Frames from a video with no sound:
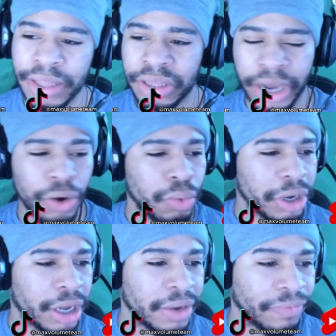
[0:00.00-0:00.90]
dealt
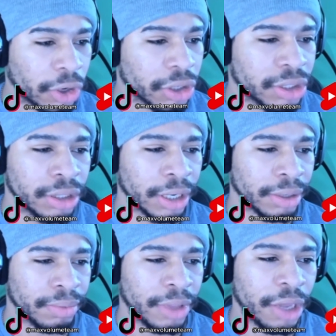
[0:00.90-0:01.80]
with adversity.
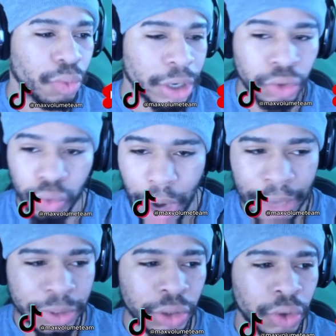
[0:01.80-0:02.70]
Exactly. They went through
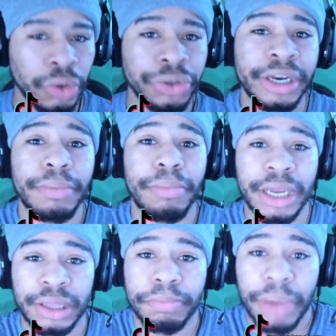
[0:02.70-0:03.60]
obstacles and it
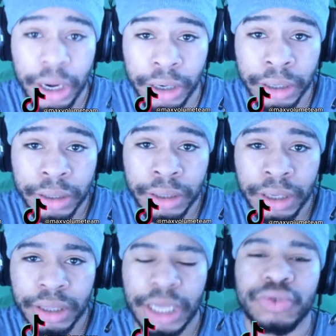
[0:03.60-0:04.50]
made them better.
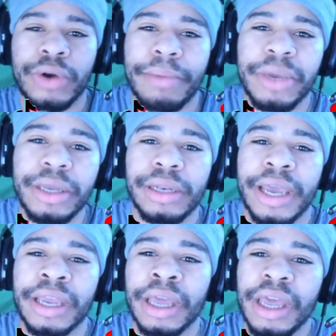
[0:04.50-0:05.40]
That's what I mean.
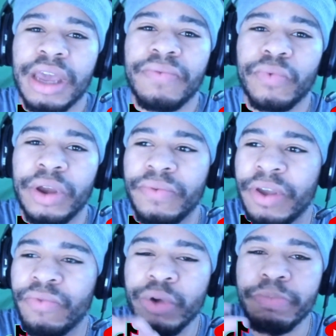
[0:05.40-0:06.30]
Like,
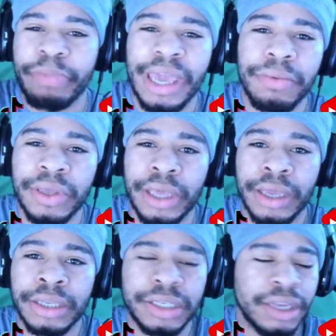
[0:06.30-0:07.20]
if we baby
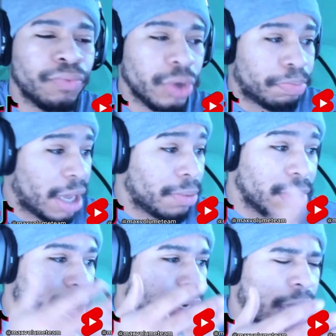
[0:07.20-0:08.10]
kids, if we
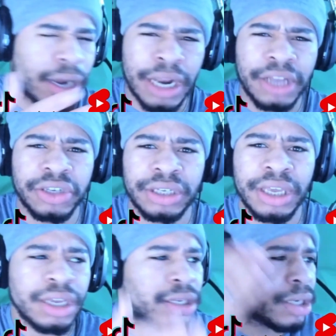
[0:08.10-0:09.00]
baby, not just
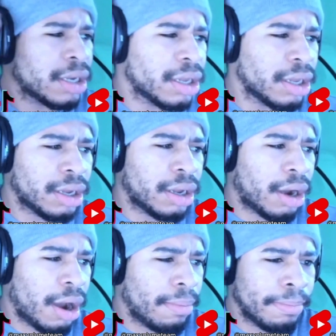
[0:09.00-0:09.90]
kids,
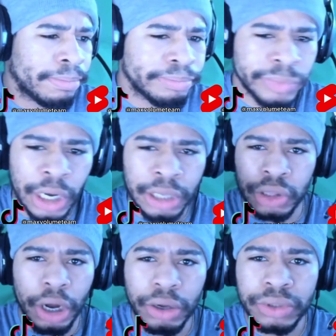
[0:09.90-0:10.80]

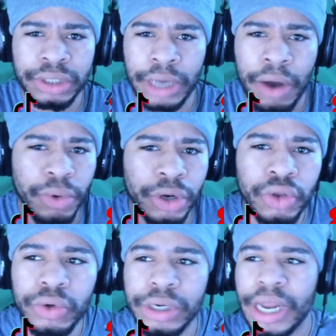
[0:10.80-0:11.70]
adults, how we're
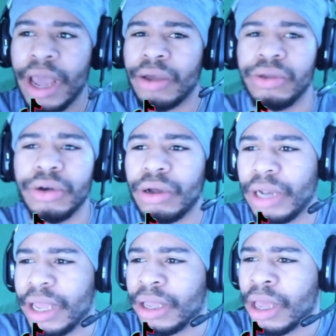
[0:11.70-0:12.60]
doing now, you know,
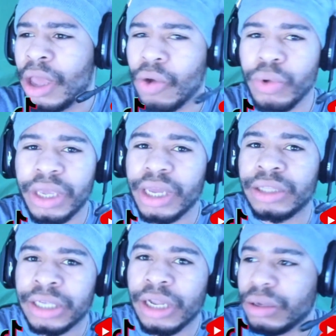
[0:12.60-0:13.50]
like, we
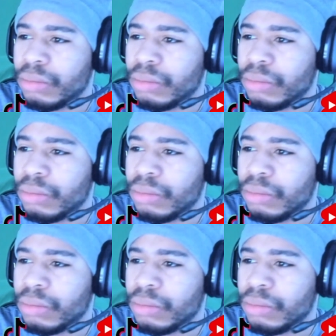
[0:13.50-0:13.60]
can't tell